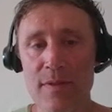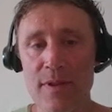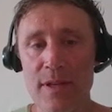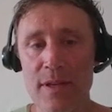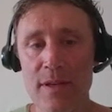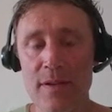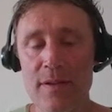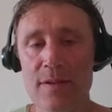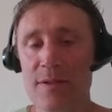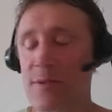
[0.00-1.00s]
the
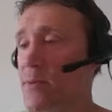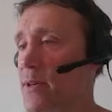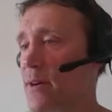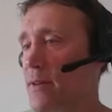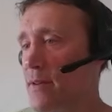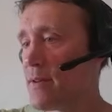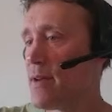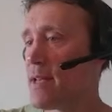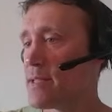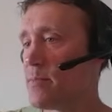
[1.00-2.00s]
spear
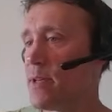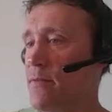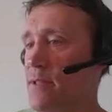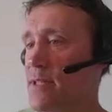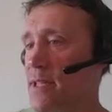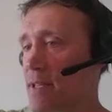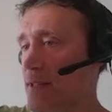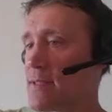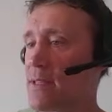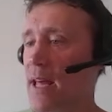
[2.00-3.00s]
as he pivots it
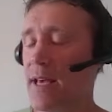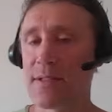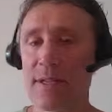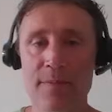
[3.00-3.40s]
and slides it.